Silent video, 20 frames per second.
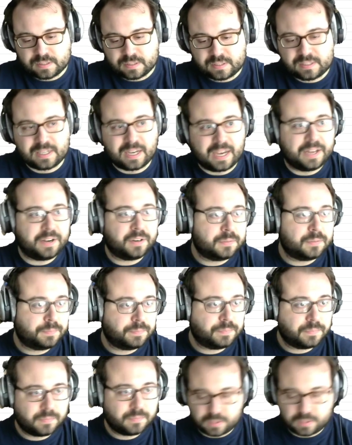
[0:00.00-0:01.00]
title.
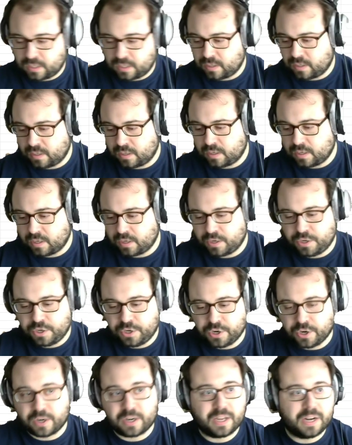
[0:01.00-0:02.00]

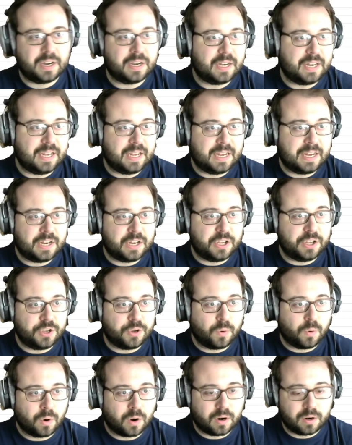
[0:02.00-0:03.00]
You're going to need
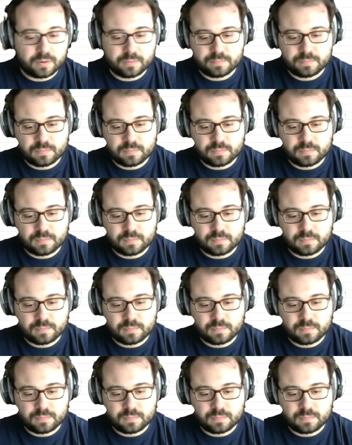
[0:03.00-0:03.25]
your